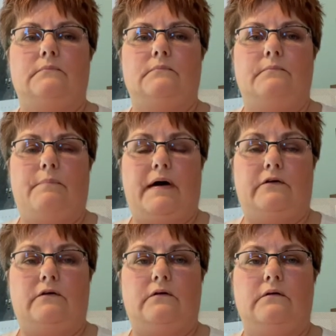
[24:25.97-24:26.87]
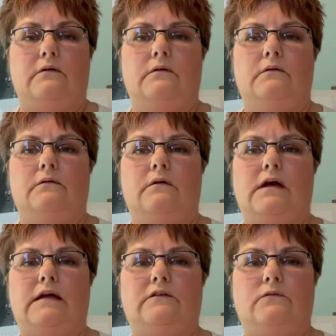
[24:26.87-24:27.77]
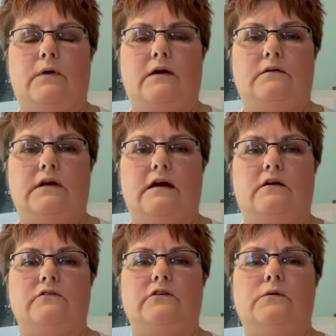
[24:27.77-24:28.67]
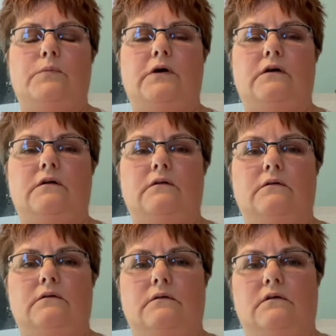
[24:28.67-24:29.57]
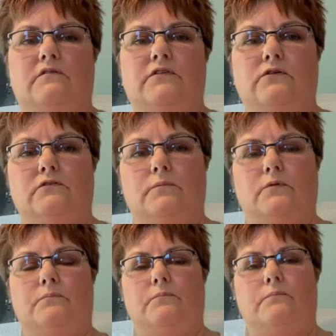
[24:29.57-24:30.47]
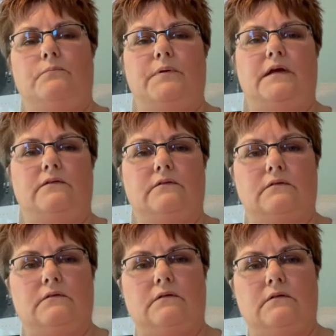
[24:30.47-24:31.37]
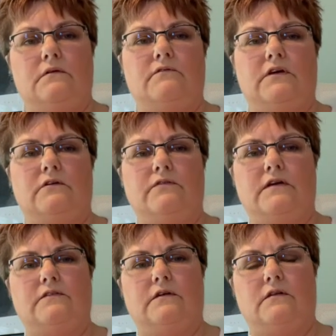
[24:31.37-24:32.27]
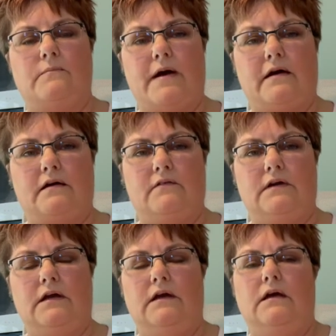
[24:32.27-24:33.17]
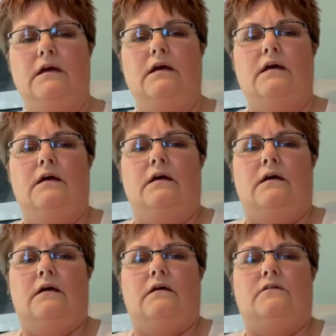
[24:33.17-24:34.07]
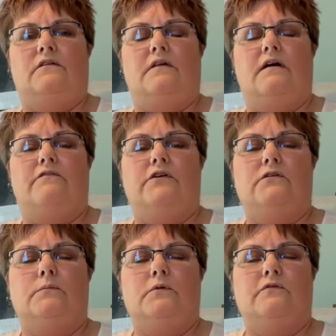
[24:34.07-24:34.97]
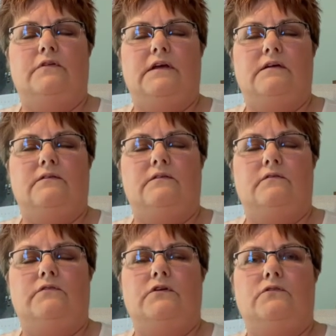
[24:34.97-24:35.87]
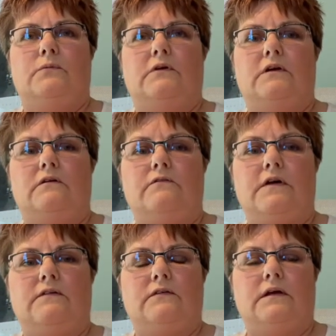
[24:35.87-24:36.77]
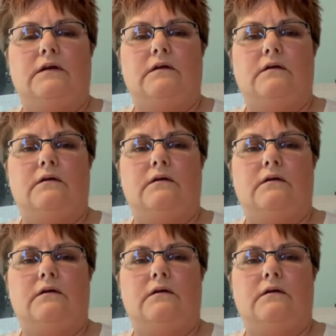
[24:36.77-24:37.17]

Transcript: better against wear and tear, so you put a fusible piece of interfacing on the back of it. So they have fusible fleece, fusible interfacing,